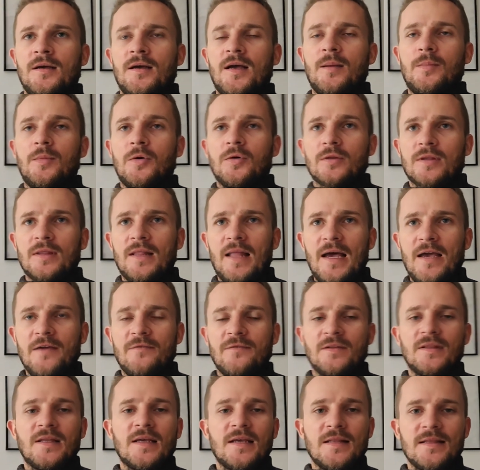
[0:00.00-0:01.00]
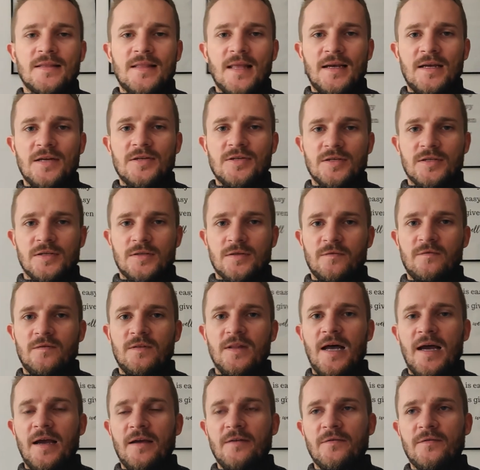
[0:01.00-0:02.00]
life and the intelligence of
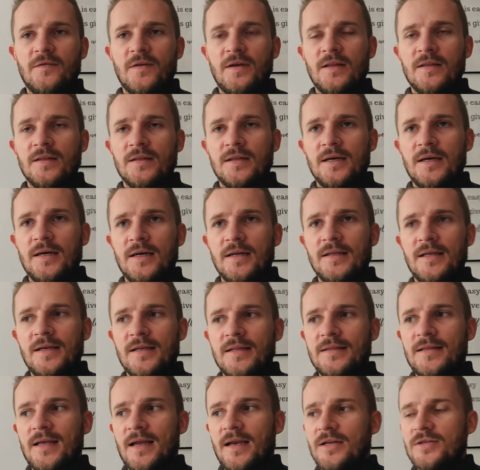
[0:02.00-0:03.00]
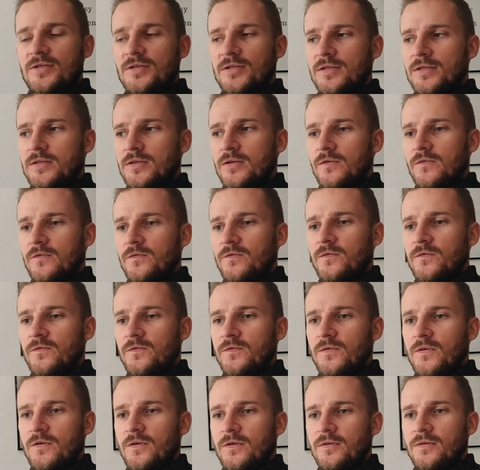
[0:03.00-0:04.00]
life and the intelligence
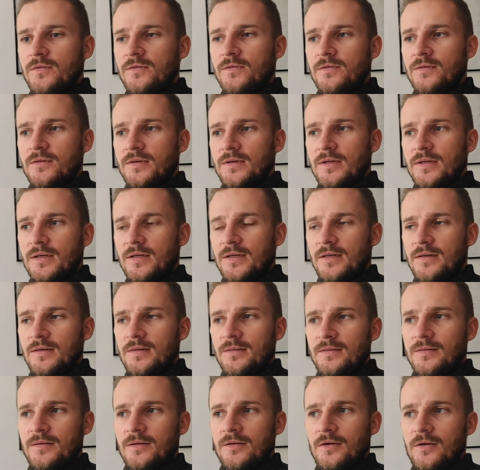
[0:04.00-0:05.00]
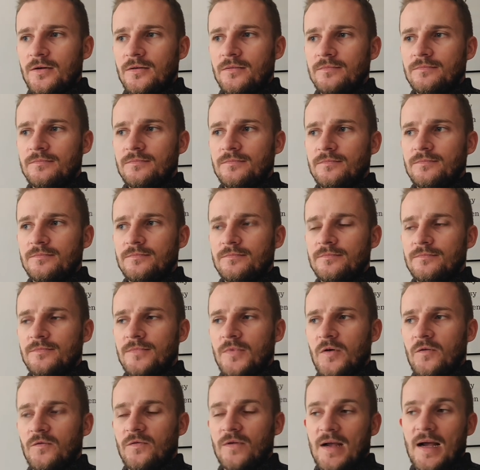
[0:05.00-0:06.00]

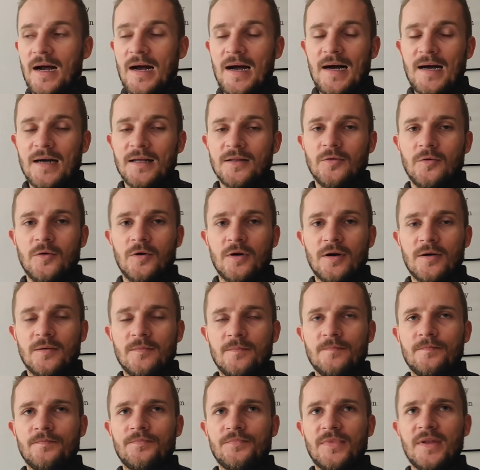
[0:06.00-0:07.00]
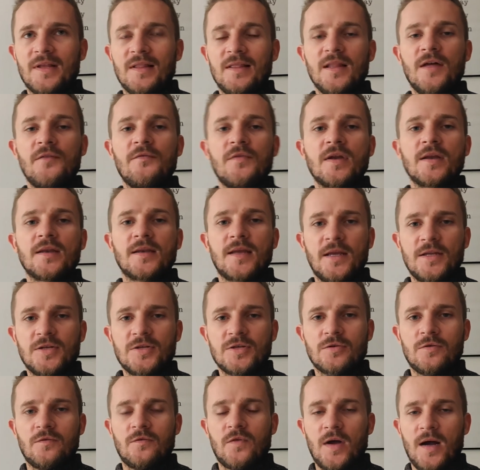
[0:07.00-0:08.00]
of God or the loving
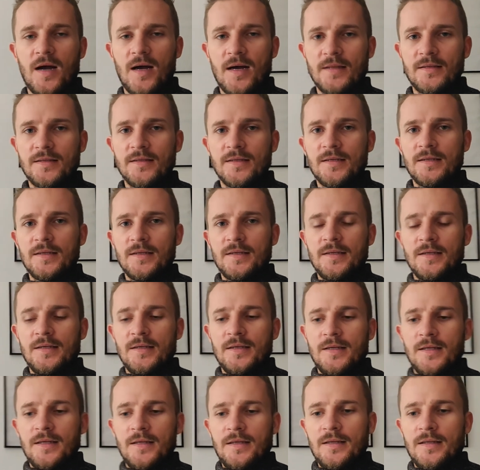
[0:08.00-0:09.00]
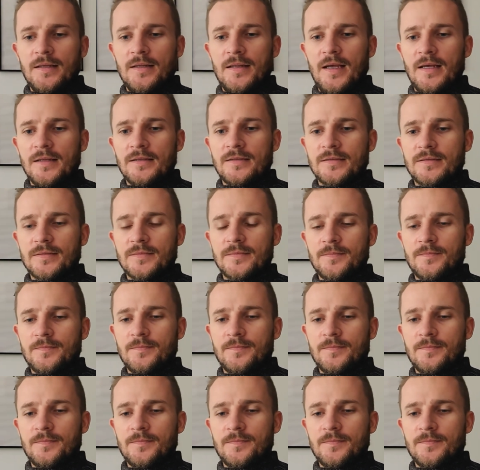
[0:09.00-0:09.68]
nature of God, that